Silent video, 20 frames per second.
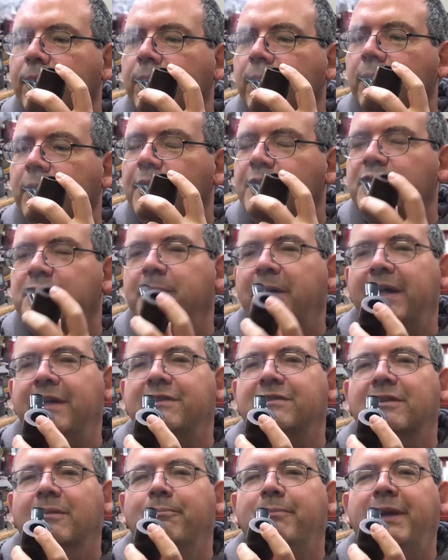The
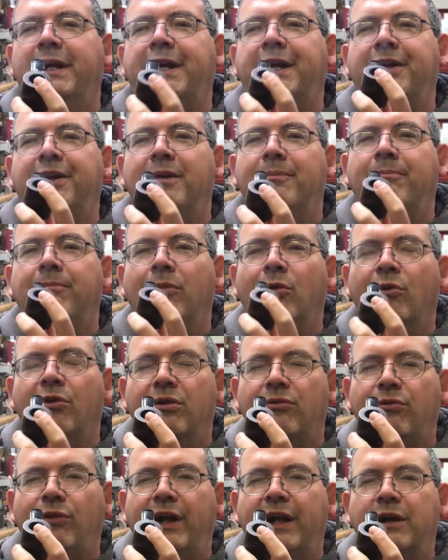spice I'm picking up more
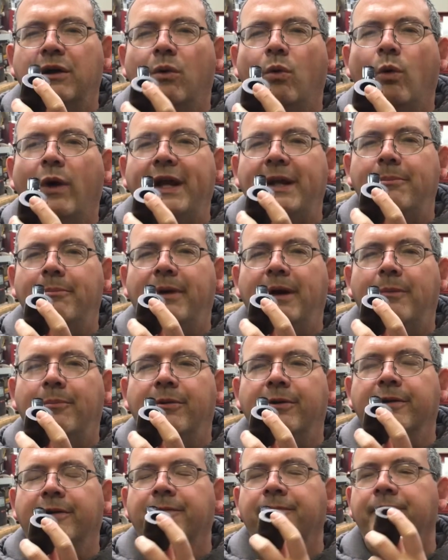of like a white
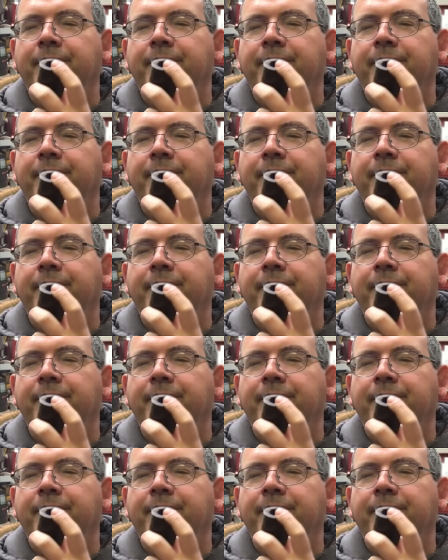pepper.